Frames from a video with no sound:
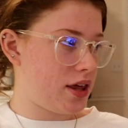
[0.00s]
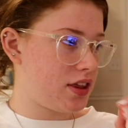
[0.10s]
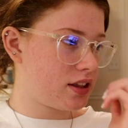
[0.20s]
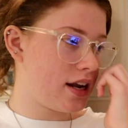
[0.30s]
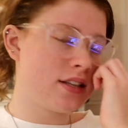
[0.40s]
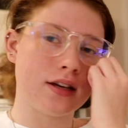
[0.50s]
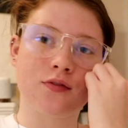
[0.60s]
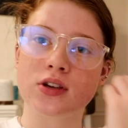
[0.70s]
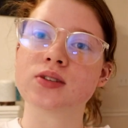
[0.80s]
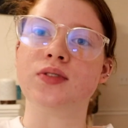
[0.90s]
I think that is it
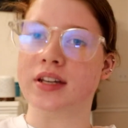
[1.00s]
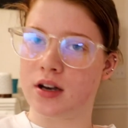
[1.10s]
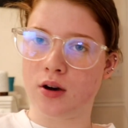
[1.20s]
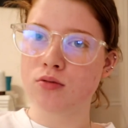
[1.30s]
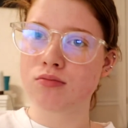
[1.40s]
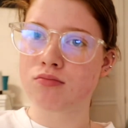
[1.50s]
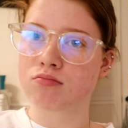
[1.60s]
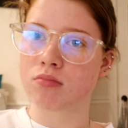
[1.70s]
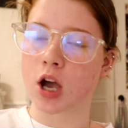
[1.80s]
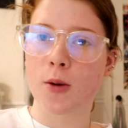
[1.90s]
for this video.
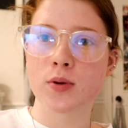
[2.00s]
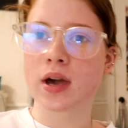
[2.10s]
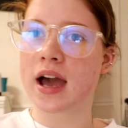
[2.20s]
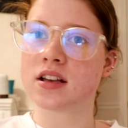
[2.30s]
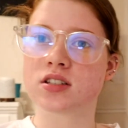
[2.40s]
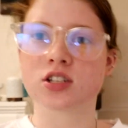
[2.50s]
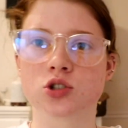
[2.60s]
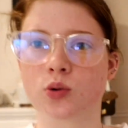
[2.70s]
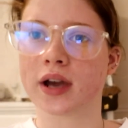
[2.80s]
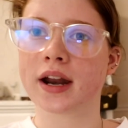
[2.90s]
I hope you guys
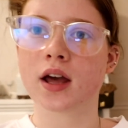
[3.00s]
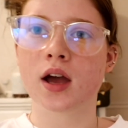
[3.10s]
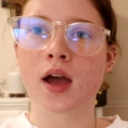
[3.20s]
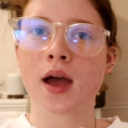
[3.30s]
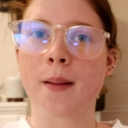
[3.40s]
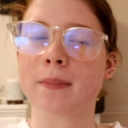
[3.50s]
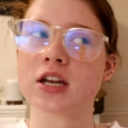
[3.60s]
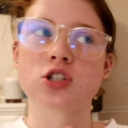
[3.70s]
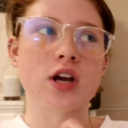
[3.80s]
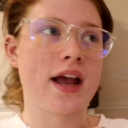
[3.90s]
enjoyed me
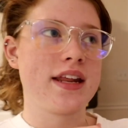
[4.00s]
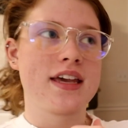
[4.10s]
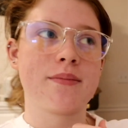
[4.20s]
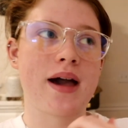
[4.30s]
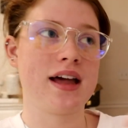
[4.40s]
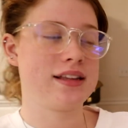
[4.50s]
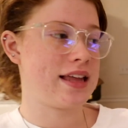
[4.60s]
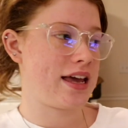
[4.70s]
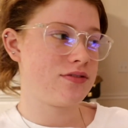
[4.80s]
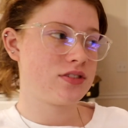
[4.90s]
trying to get my
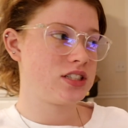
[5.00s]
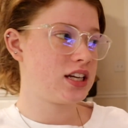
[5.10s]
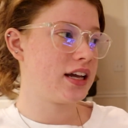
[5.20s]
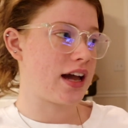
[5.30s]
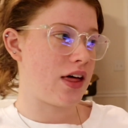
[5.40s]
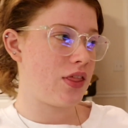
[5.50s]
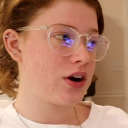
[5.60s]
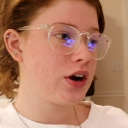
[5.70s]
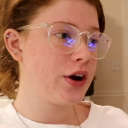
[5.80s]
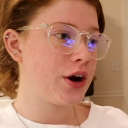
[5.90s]
life
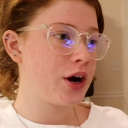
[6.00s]
together.